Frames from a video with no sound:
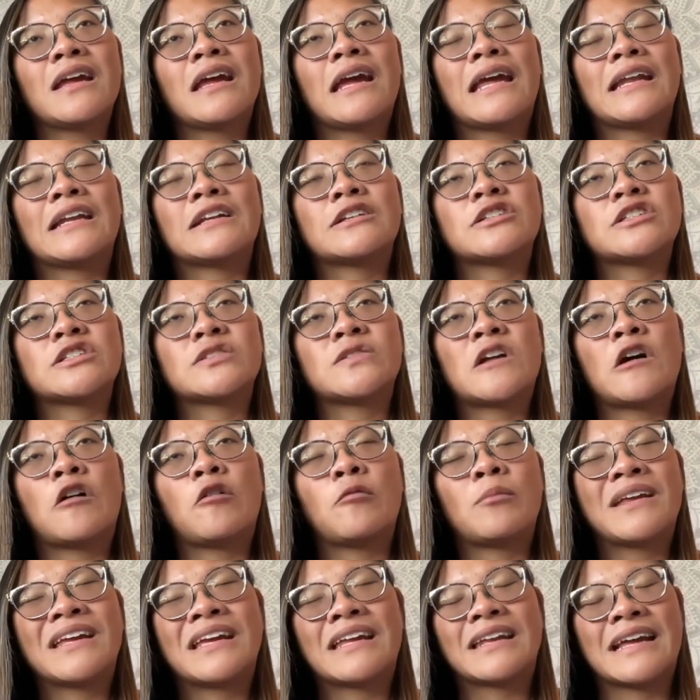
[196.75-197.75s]
and it just
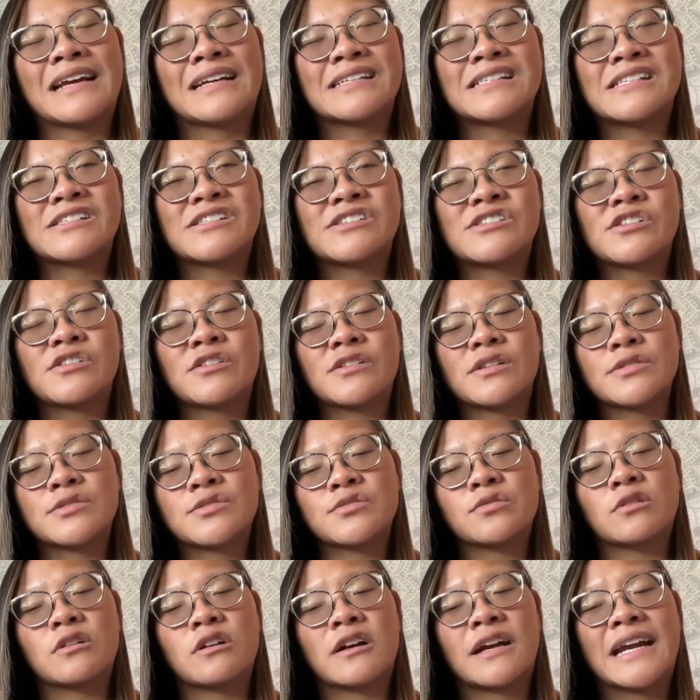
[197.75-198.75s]
helped me connect to the
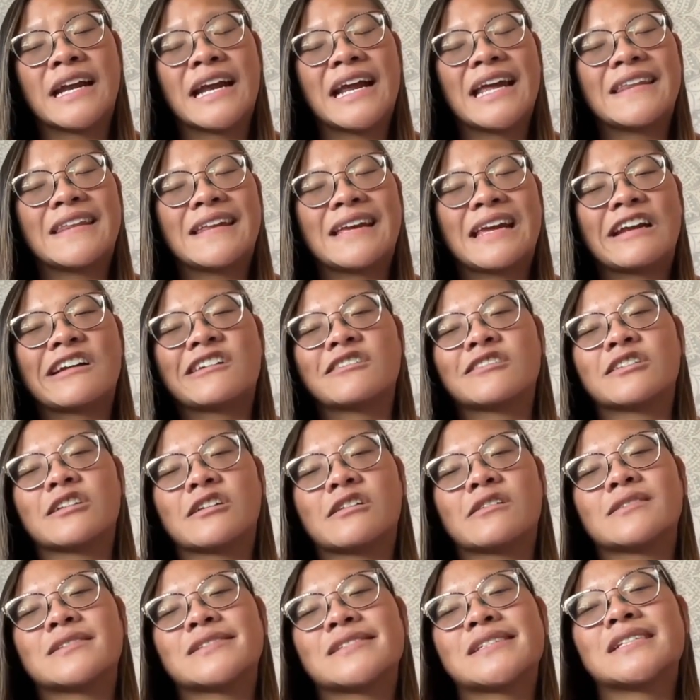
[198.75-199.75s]
story and the
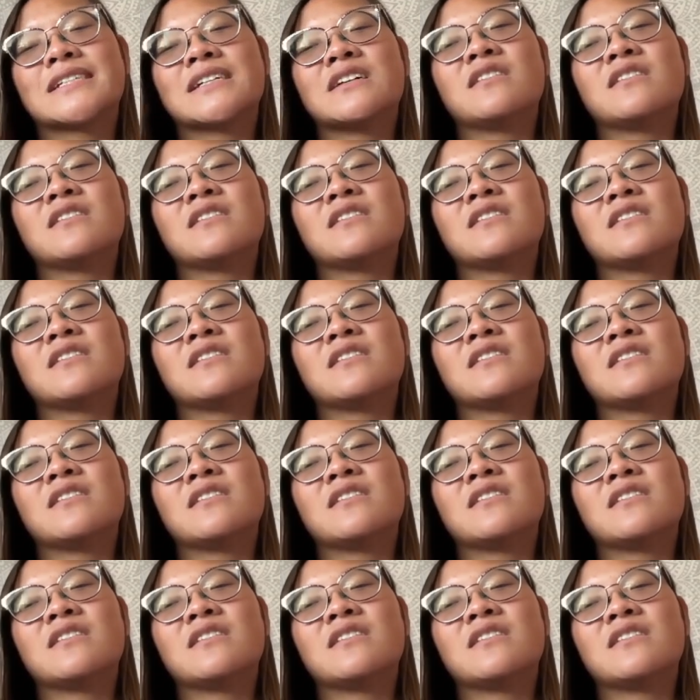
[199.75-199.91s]
characters.